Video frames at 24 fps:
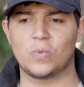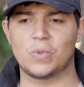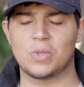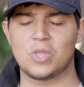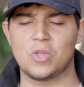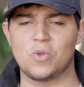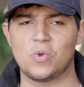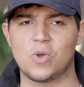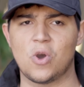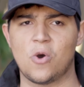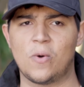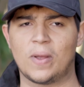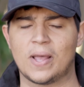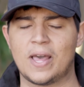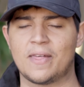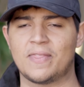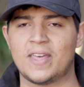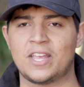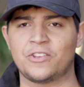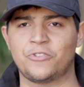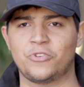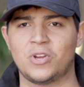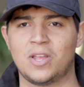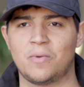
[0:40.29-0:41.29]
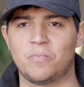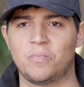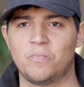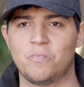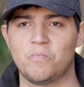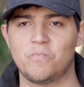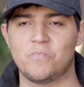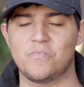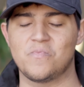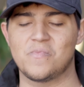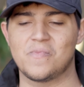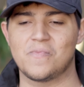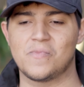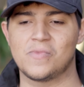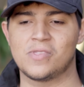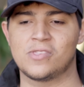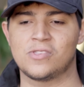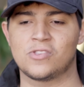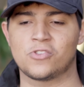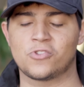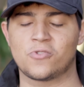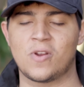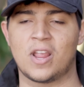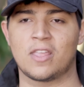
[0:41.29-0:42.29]
You going on that trip
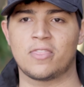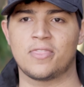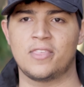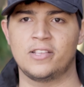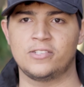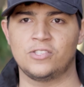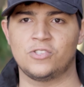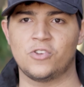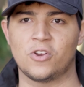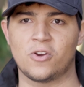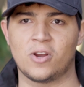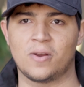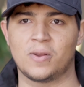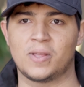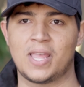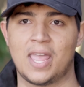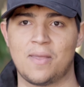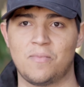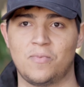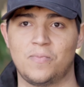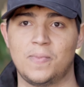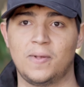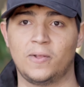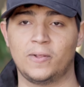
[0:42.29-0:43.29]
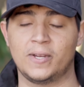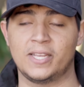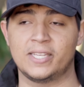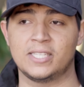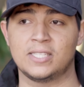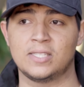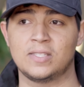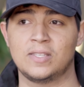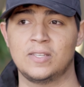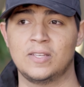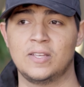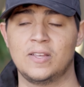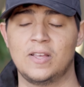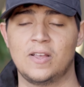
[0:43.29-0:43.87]
strengthens your capabilities